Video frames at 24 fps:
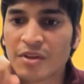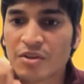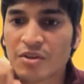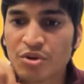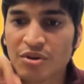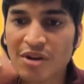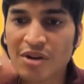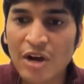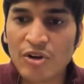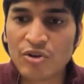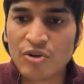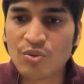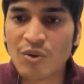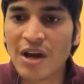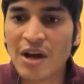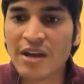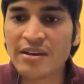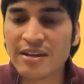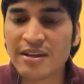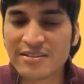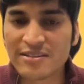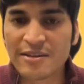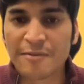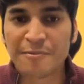So round
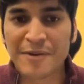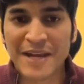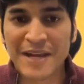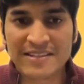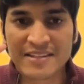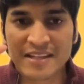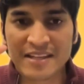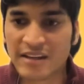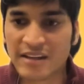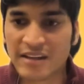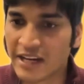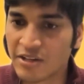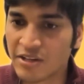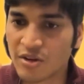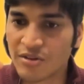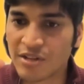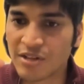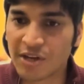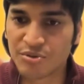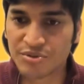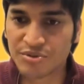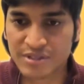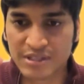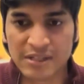one is the pricing right now
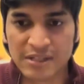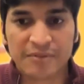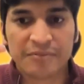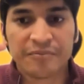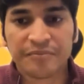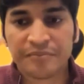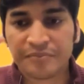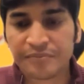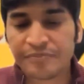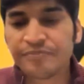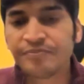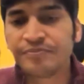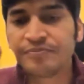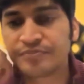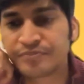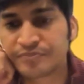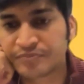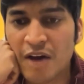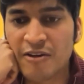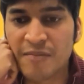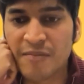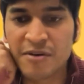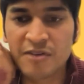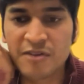that you see.
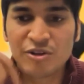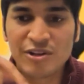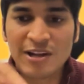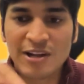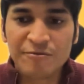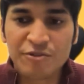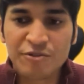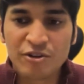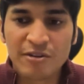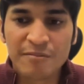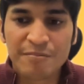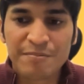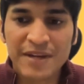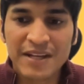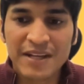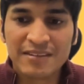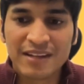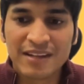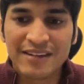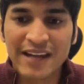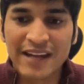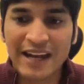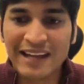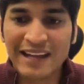However, you'll have to repeat
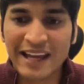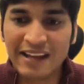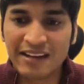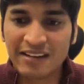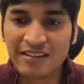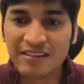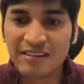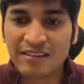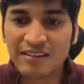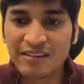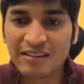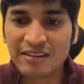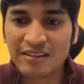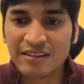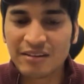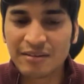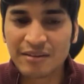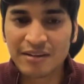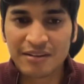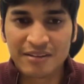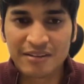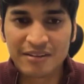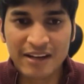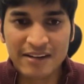the deadline.
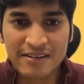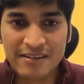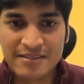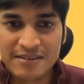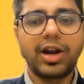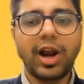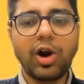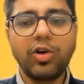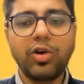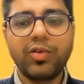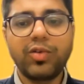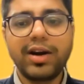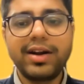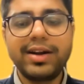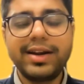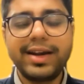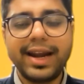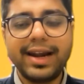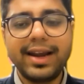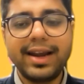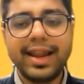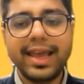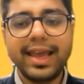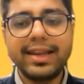So the round one
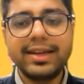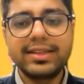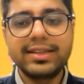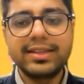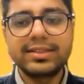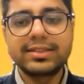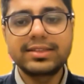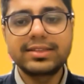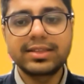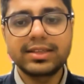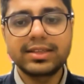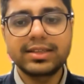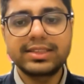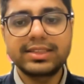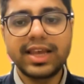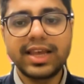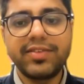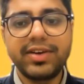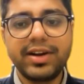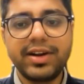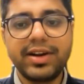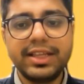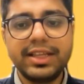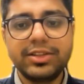deadline is
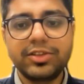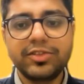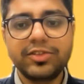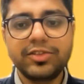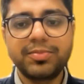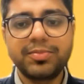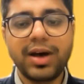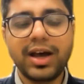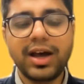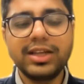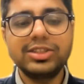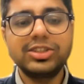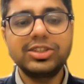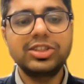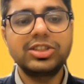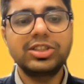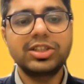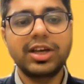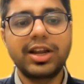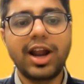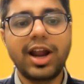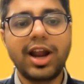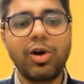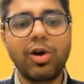17th of
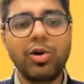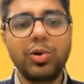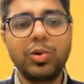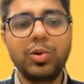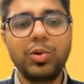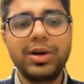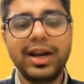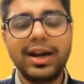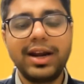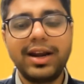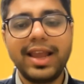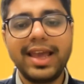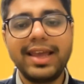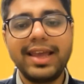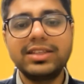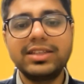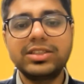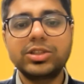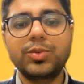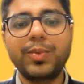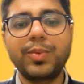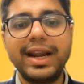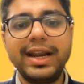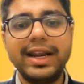March. Round two deadline
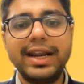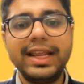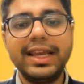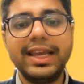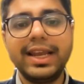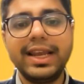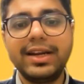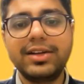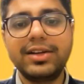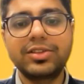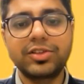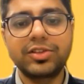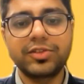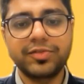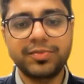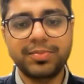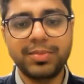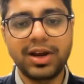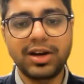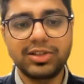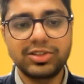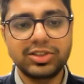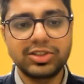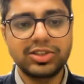is 28th of
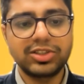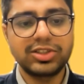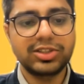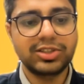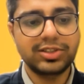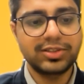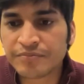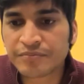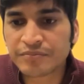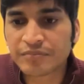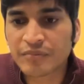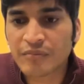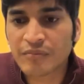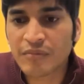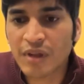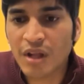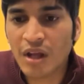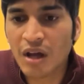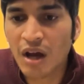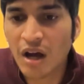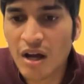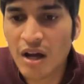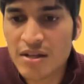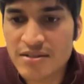
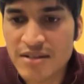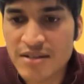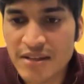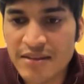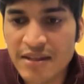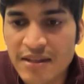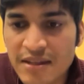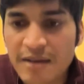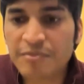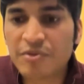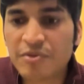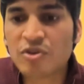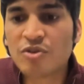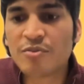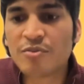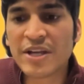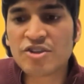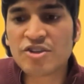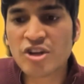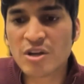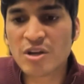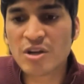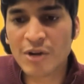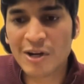March. Sandeep, you
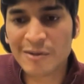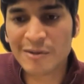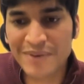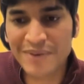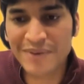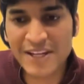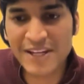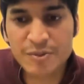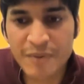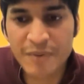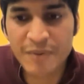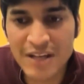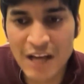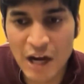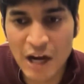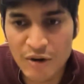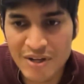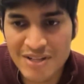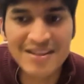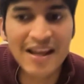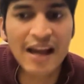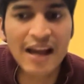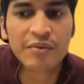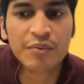mentioned about placement. How
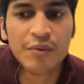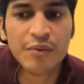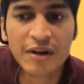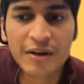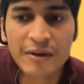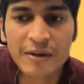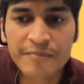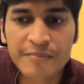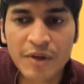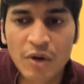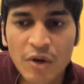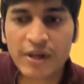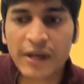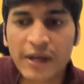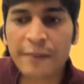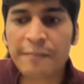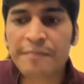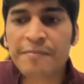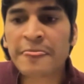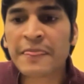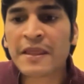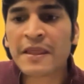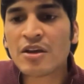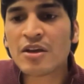does that work?
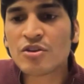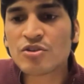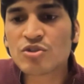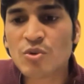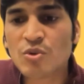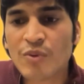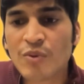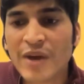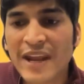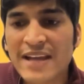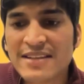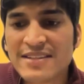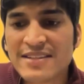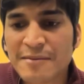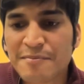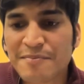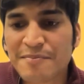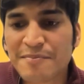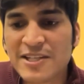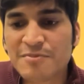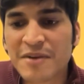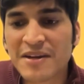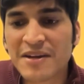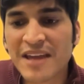Okay. So when I said
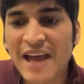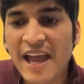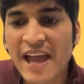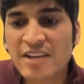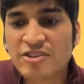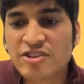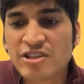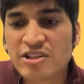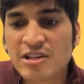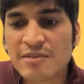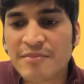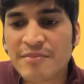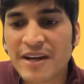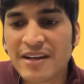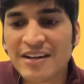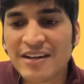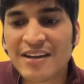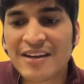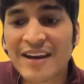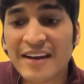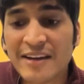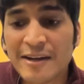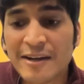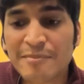placement, I actually
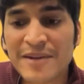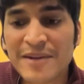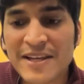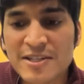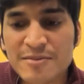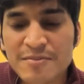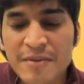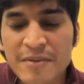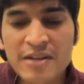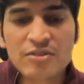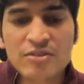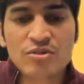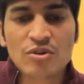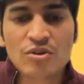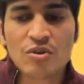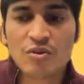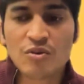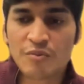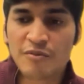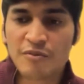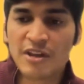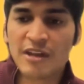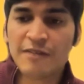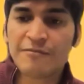meant credit placement.
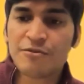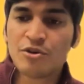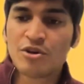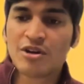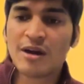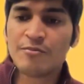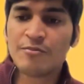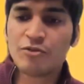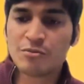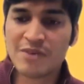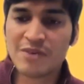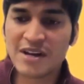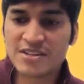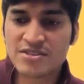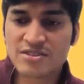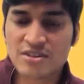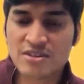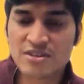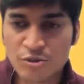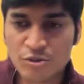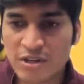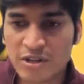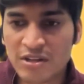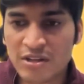So if you come to
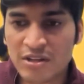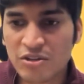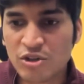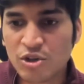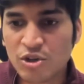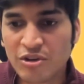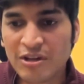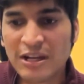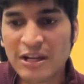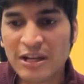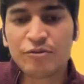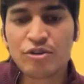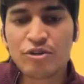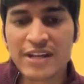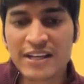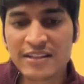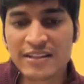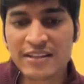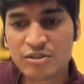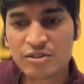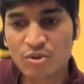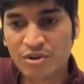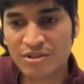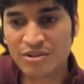Masters Union, you don't have to
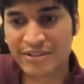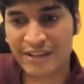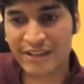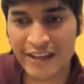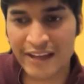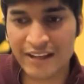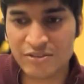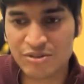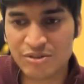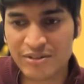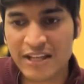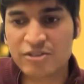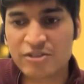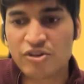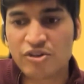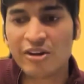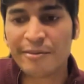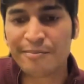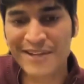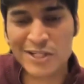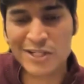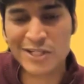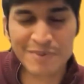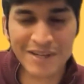take this course again. So that's
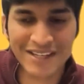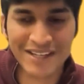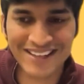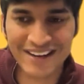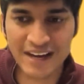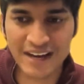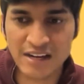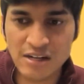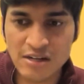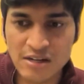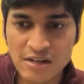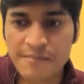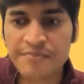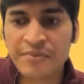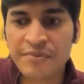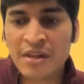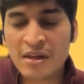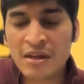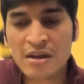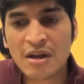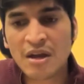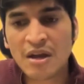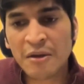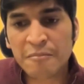called a placement credit.
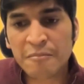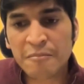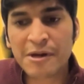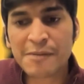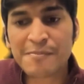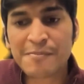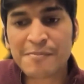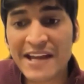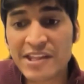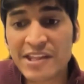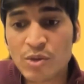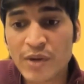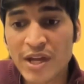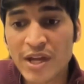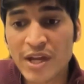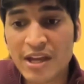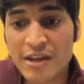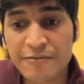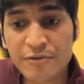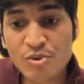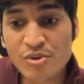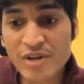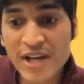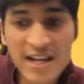But by the way,
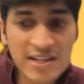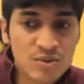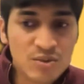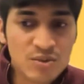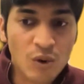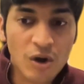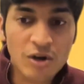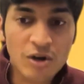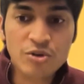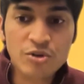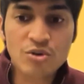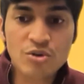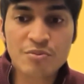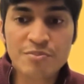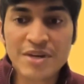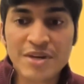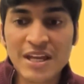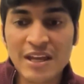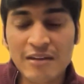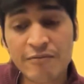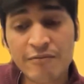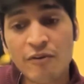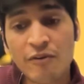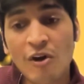if you guys want to
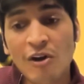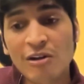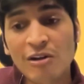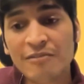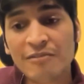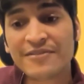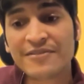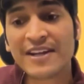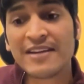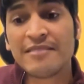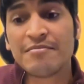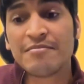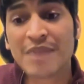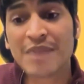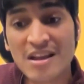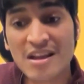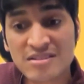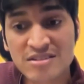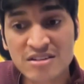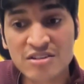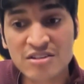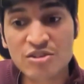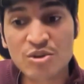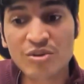be involved in
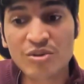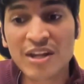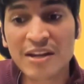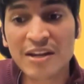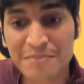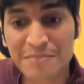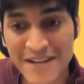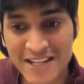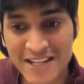Masters Union